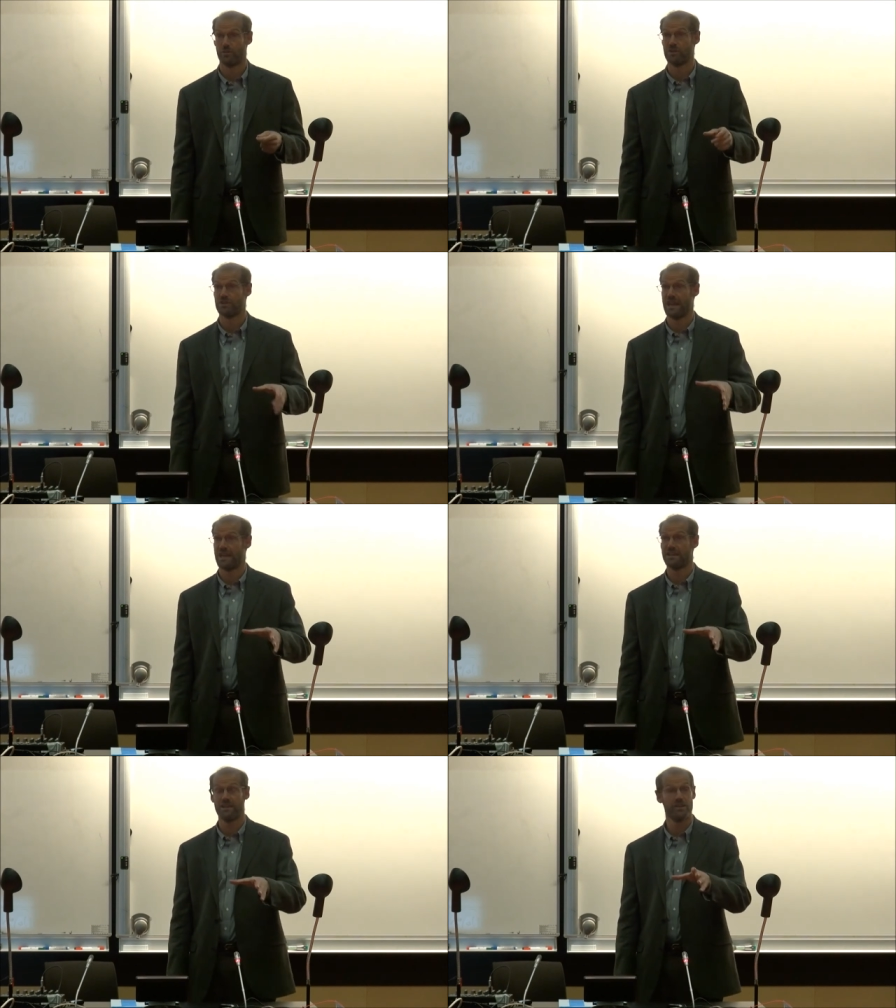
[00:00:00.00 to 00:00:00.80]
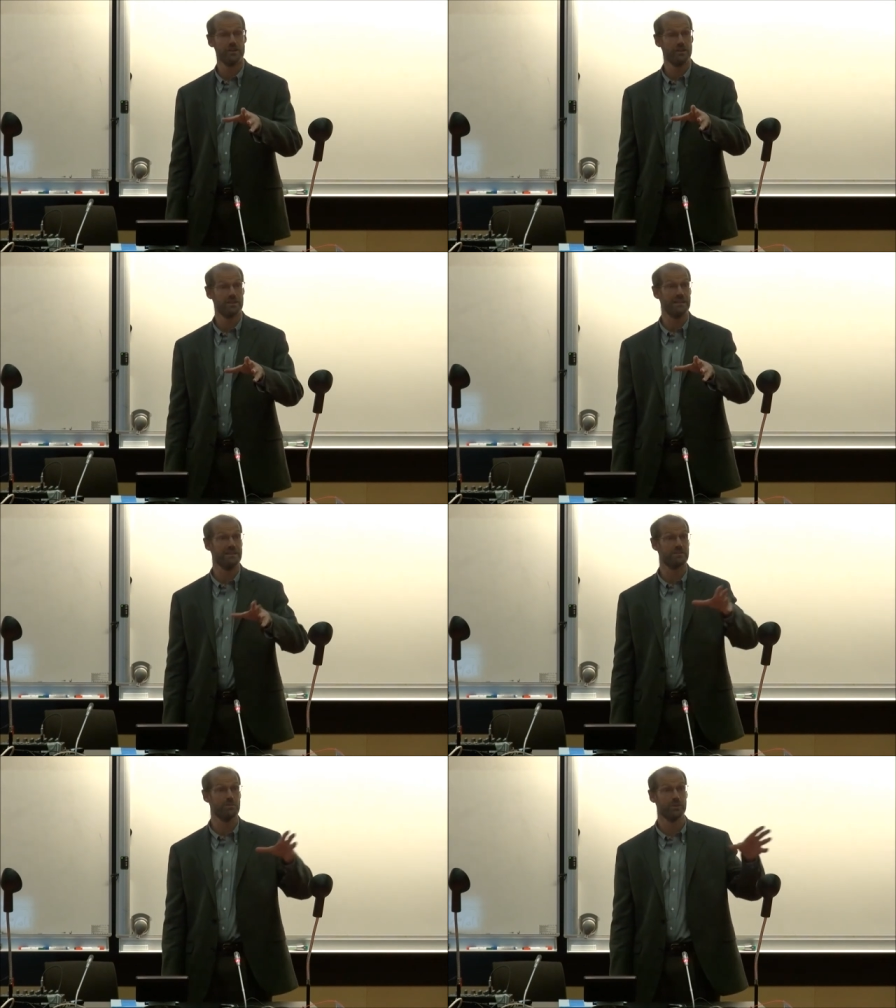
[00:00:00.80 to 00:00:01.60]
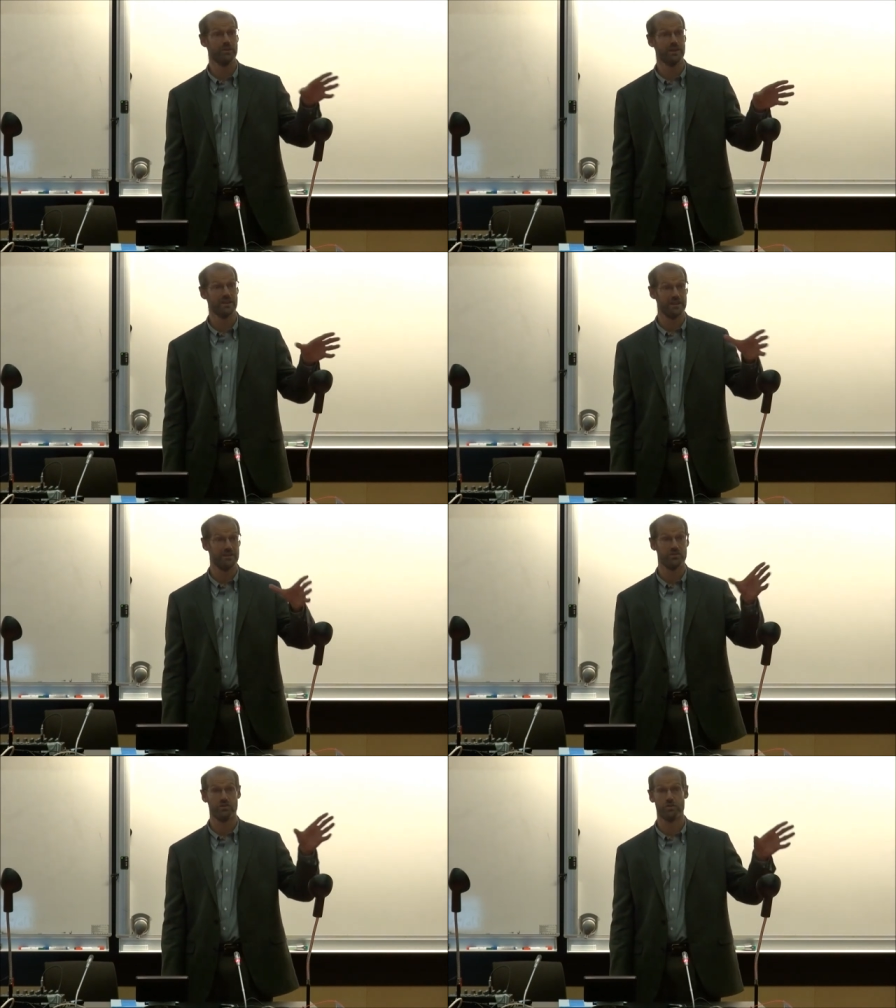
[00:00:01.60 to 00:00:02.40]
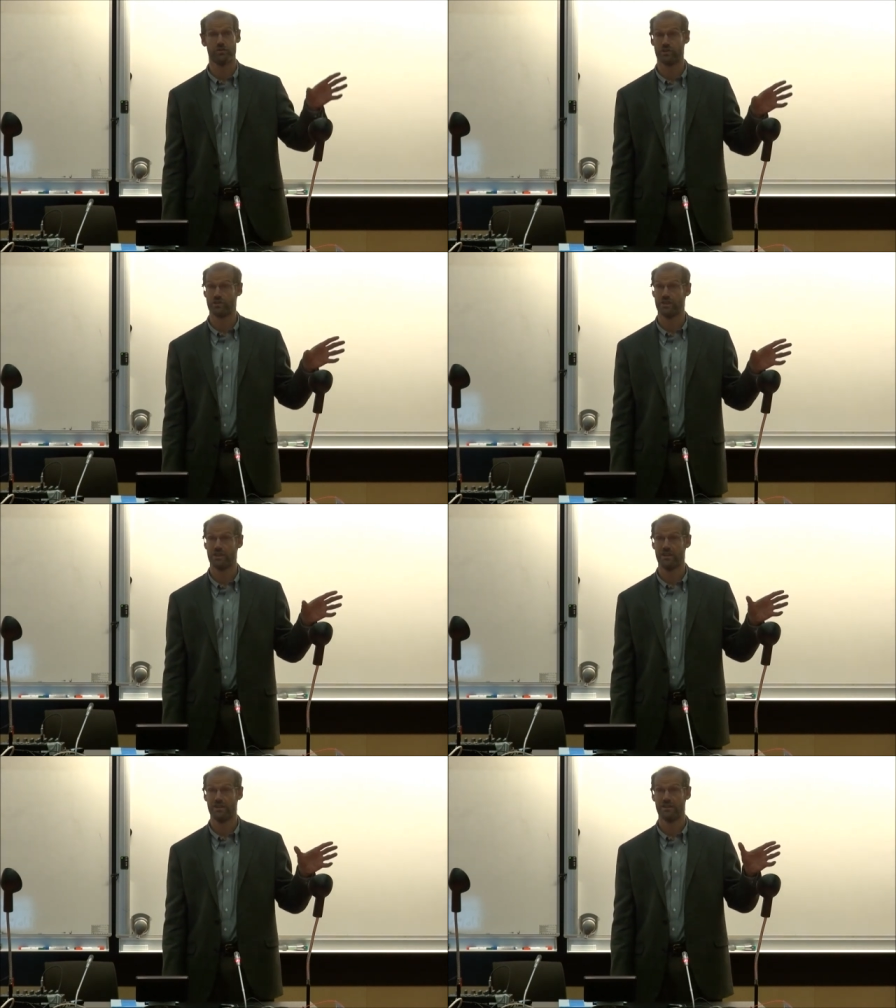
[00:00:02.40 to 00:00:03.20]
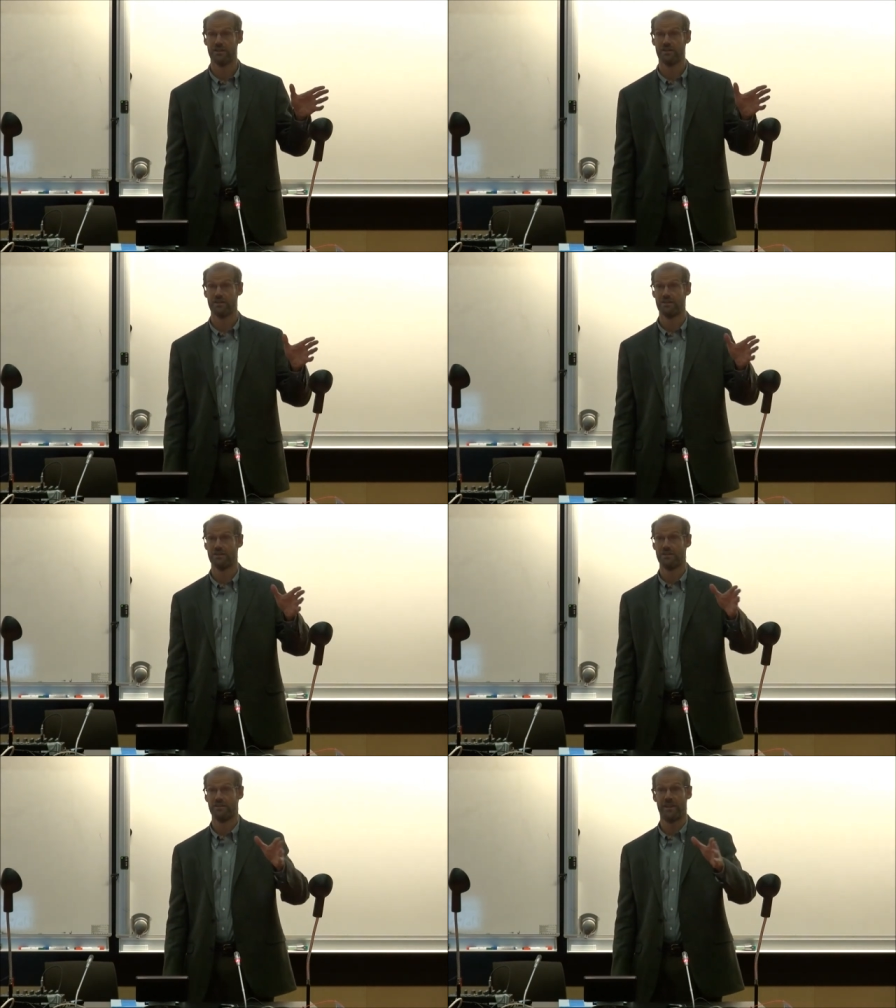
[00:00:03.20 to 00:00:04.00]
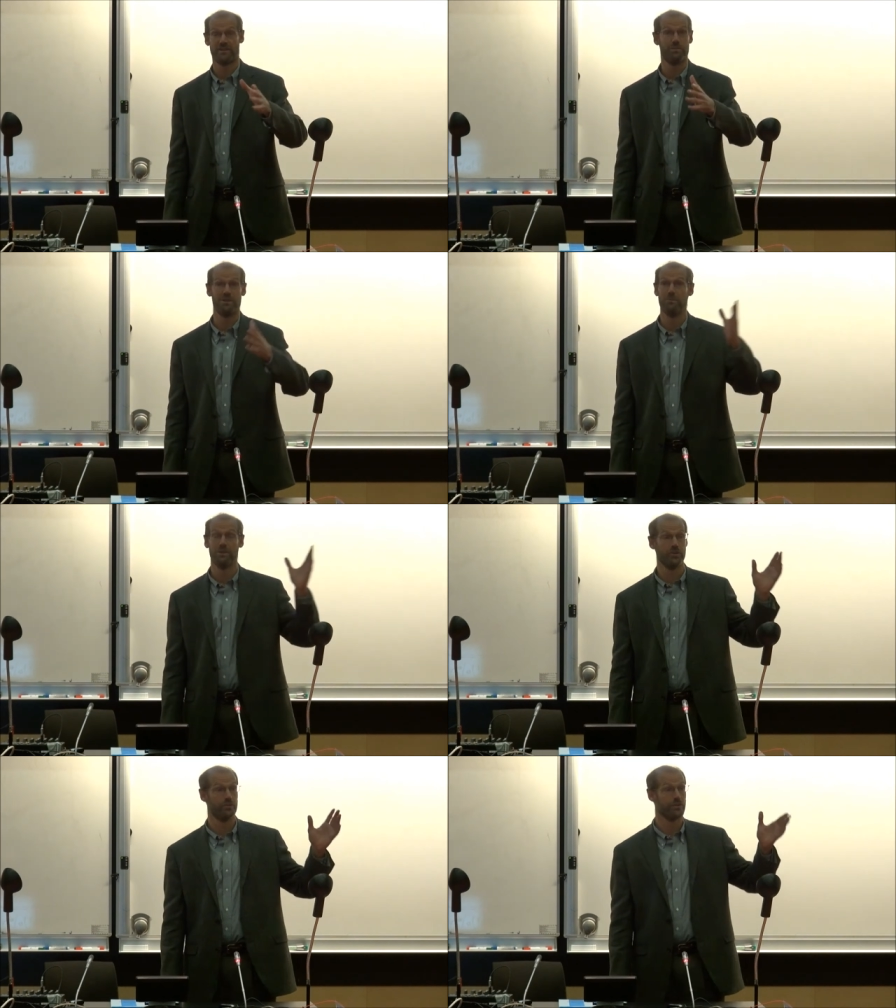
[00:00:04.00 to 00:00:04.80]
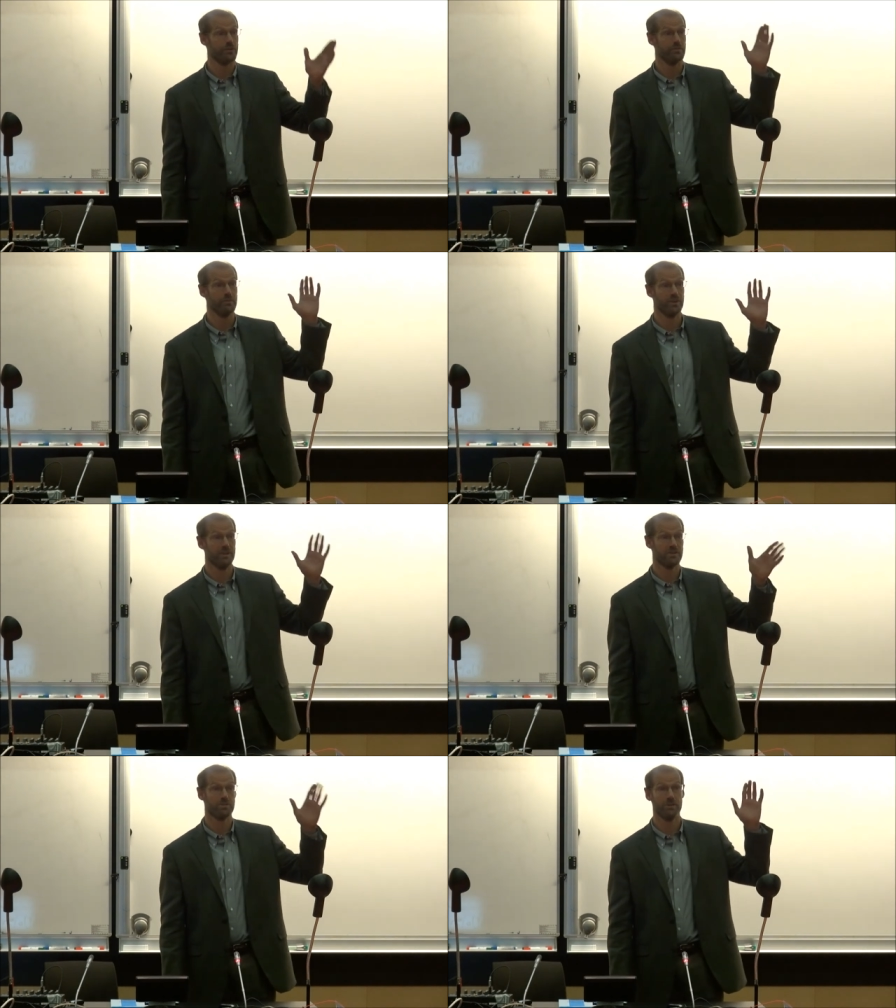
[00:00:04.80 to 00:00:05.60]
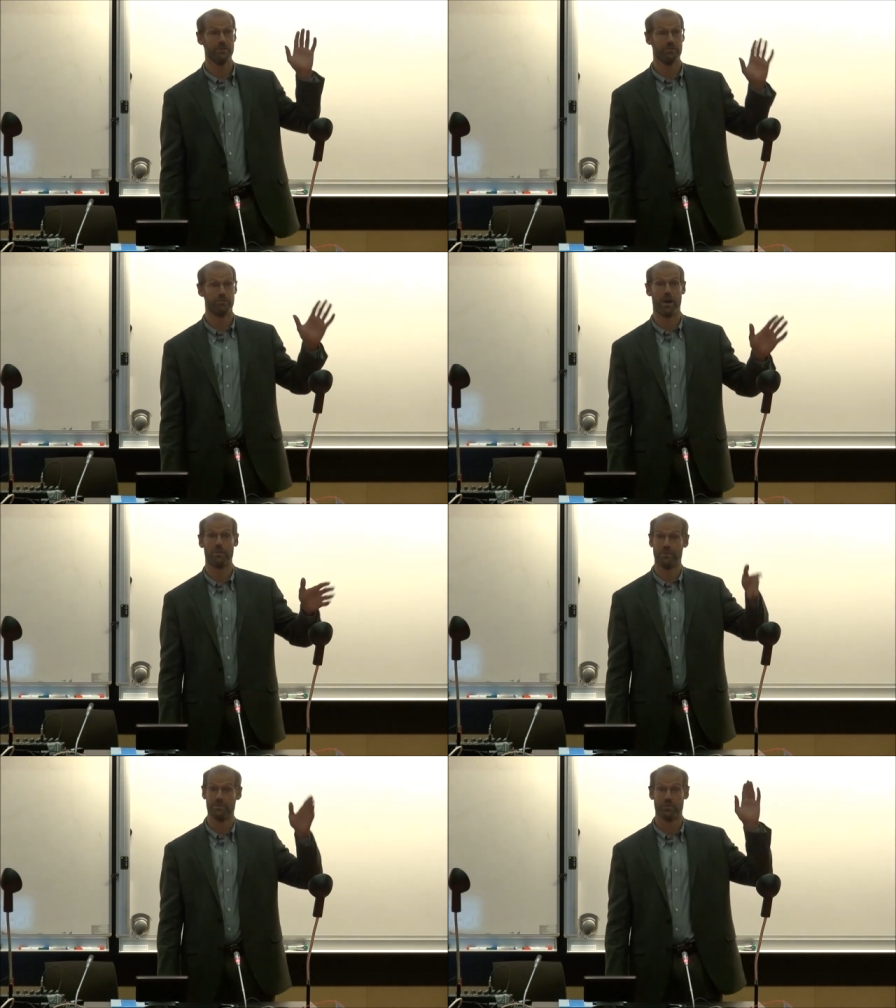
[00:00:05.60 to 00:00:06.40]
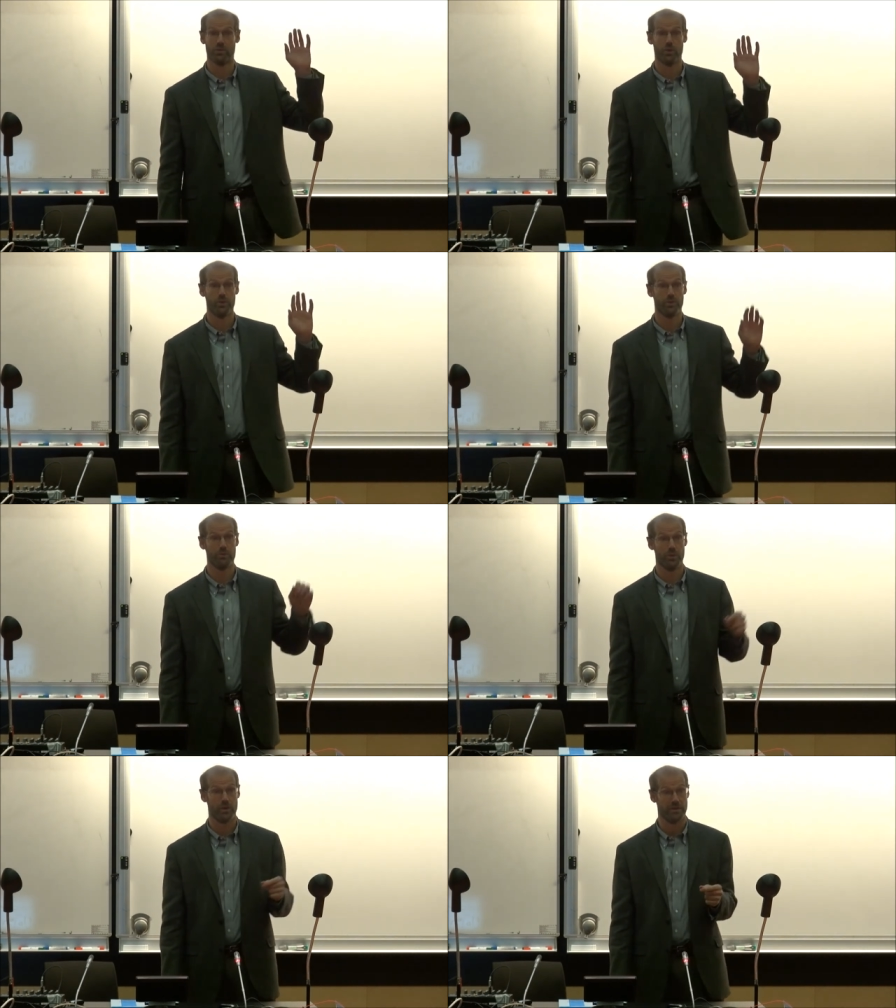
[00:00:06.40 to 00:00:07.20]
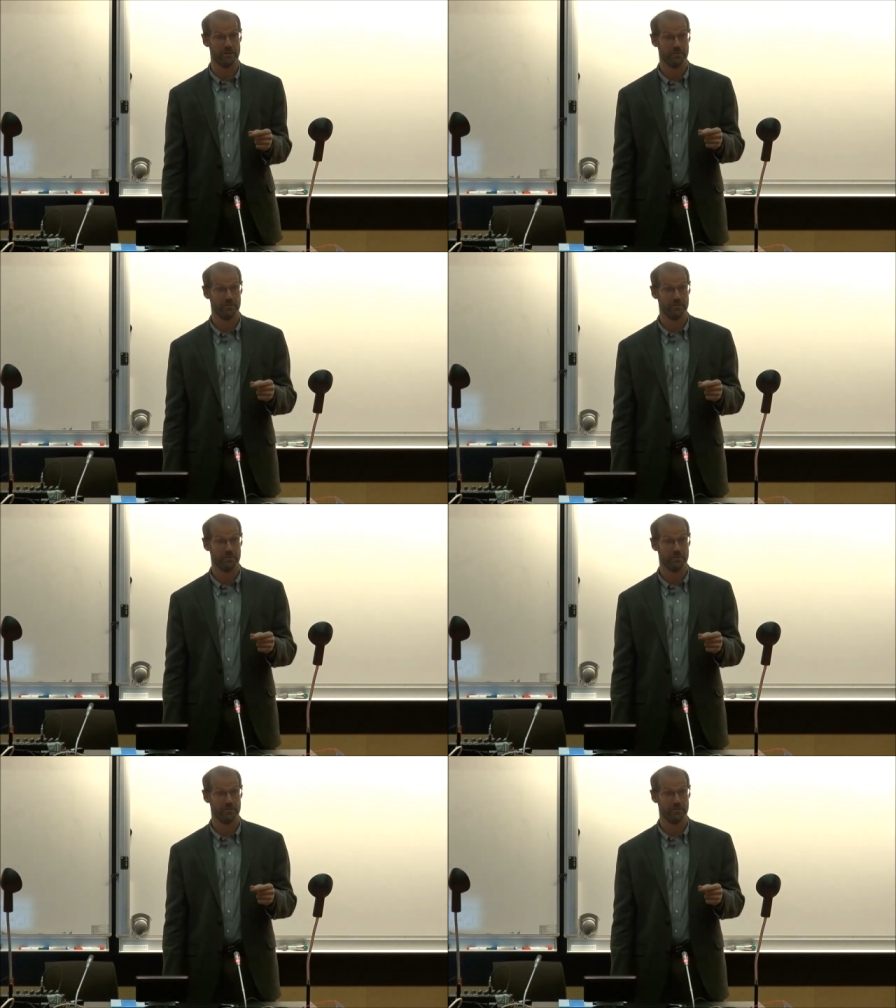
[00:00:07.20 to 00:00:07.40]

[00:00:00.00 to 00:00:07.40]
We stand here in this building, in this university that's been built, buildings built probably before we were born.